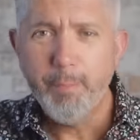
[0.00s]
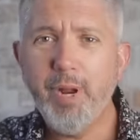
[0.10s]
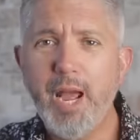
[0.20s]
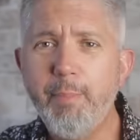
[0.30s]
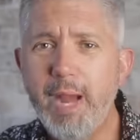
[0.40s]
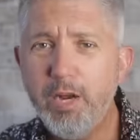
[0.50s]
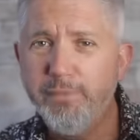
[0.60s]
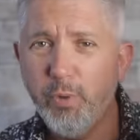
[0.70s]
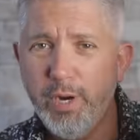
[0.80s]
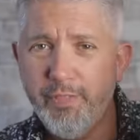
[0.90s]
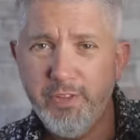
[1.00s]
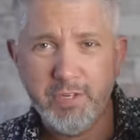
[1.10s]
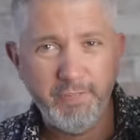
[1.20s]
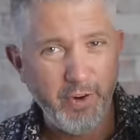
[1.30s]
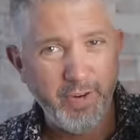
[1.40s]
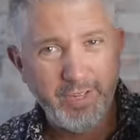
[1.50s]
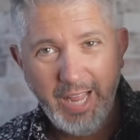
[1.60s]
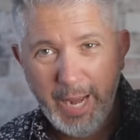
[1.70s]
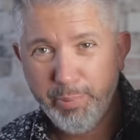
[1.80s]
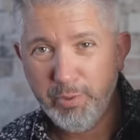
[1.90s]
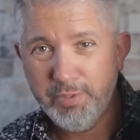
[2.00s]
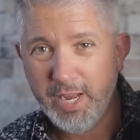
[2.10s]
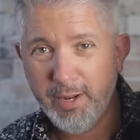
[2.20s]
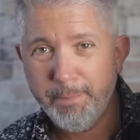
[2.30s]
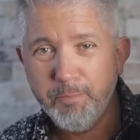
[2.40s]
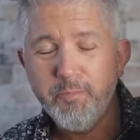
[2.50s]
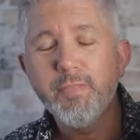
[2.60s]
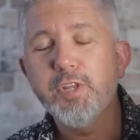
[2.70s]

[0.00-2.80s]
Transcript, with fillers: but I might avoid this very light blue denim.